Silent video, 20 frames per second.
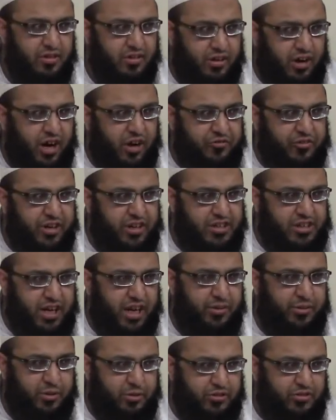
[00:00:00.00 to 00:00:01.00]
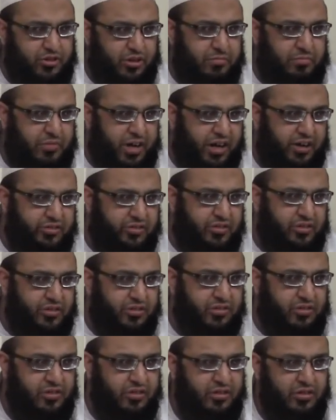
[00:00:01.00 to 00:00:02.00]
Often at times there were some
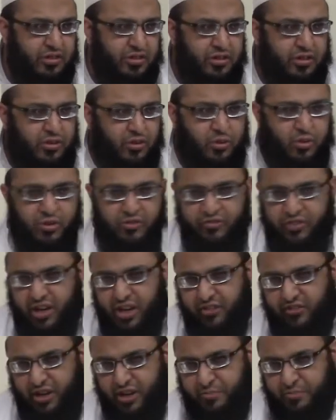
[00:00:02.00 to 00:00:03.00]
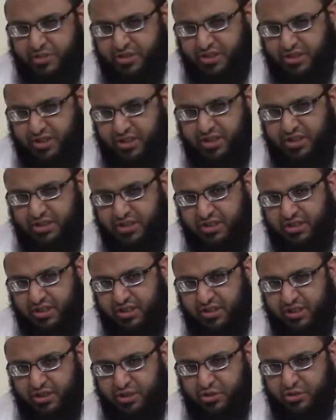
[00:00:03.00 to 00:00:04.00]
masters who were very, very prestigious
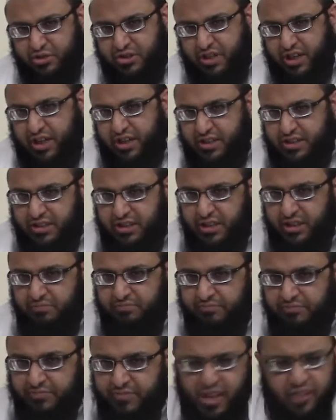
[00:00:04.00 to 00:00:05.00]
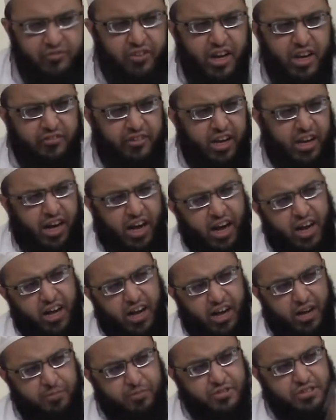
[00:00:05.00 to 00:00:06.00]
in their society. They're very, very
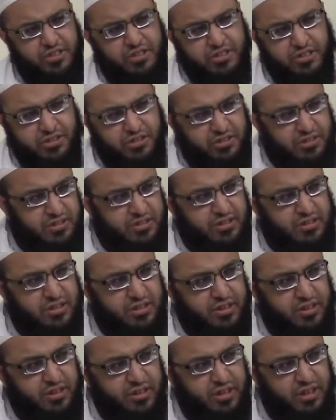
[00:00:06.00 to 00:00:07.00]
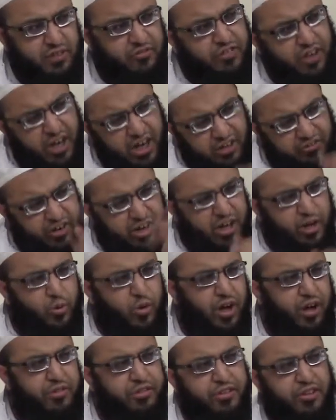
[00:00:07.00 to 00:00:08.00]
high positions. Very, very
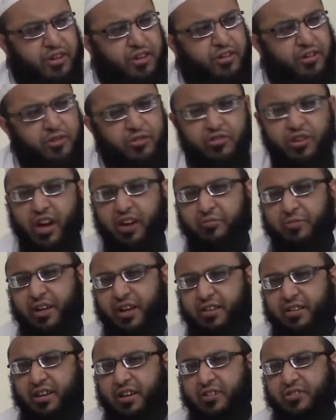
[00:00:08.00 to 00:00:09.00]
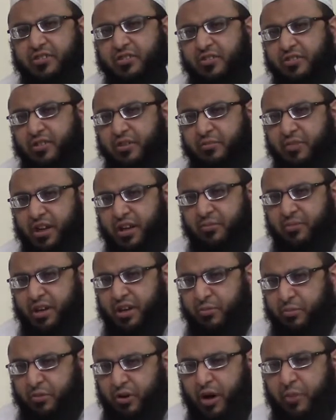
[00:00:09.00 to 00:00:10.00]
wealthy. They used to have plantations and many,
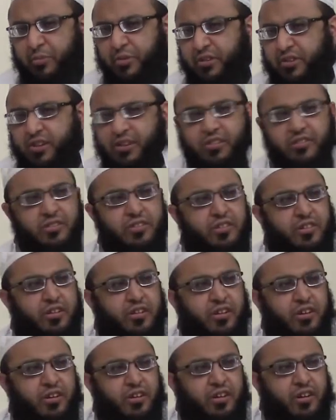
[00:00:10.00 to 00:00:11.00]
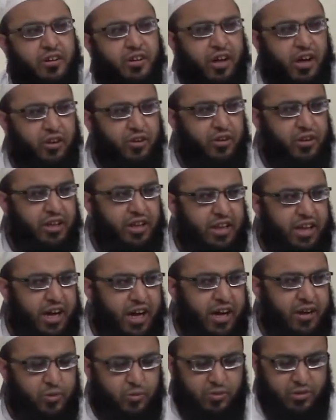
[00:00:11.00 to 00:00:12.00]
many properties. Not only
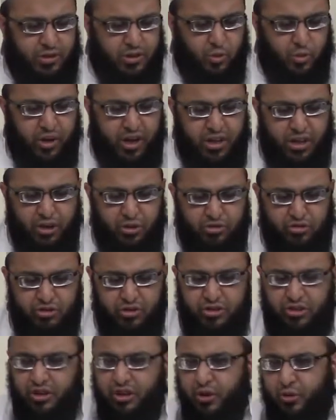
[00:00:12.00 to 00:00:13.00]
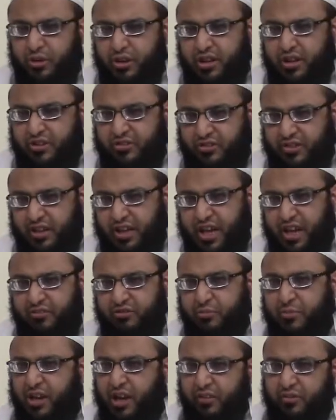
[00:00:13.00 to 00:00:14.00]
that, the way they used to deal with their
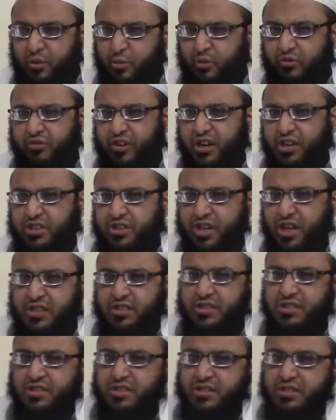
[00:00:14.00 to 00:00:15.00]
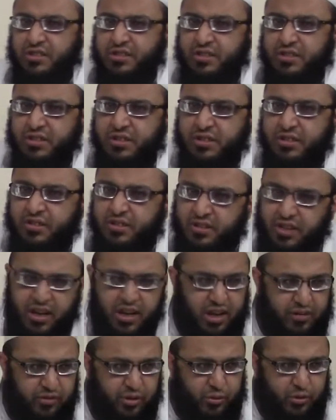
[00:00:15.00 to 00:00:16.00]
slaves, many of them were very just.
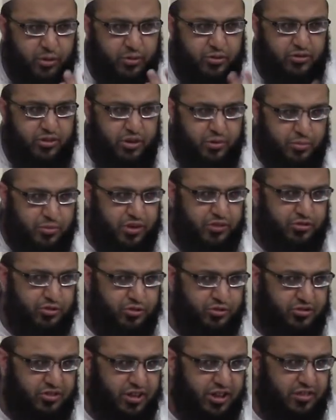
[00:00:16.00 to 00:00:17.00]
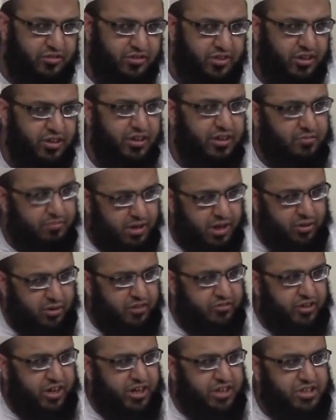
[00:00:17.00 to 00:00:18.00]
Not everyone was an oppressor to slaves. Many
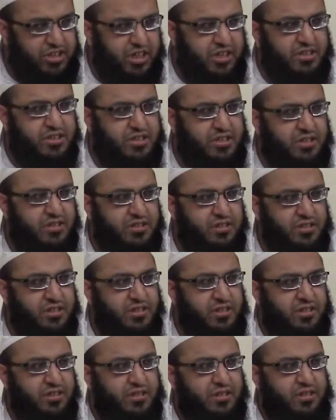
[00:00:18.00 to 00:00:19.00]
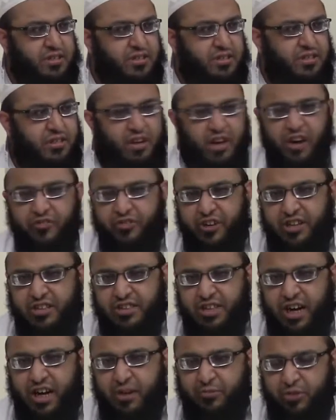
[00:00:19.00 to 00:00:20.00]
were very just. And often at
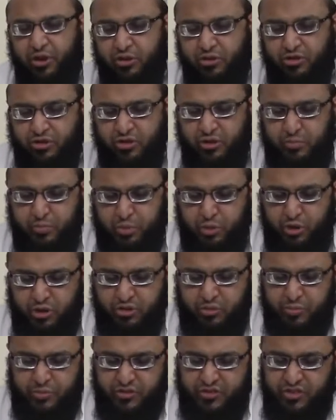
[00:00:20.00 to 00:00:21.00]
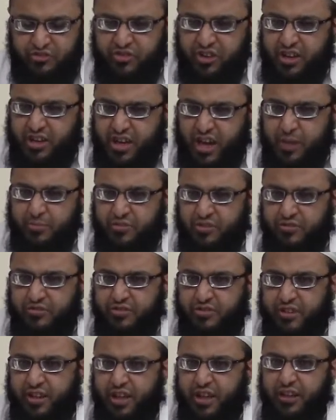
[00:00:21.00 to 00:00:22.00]
times they used to employ specific types of
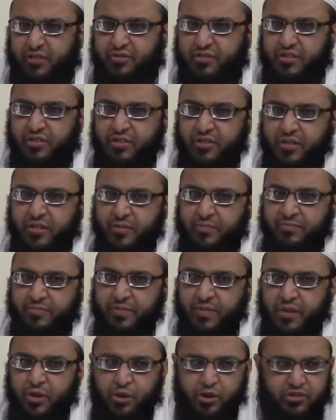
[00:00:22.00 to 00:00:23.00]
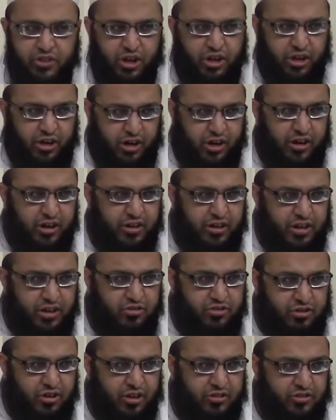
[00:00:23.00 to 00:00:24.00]
slaves. Those that could earn their
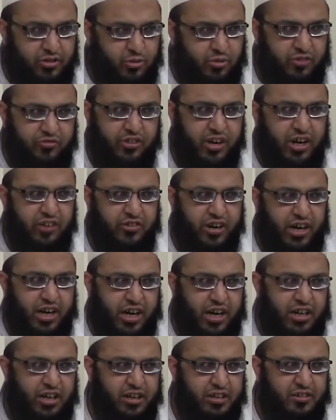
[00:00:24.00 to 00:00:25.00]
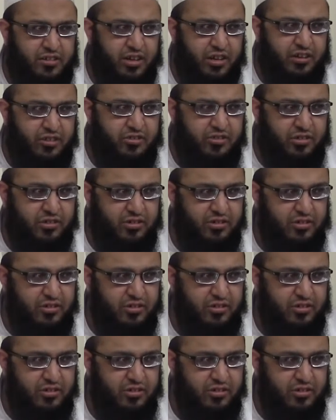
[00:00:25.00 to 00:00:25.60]
trust and were very, very highly intelligent.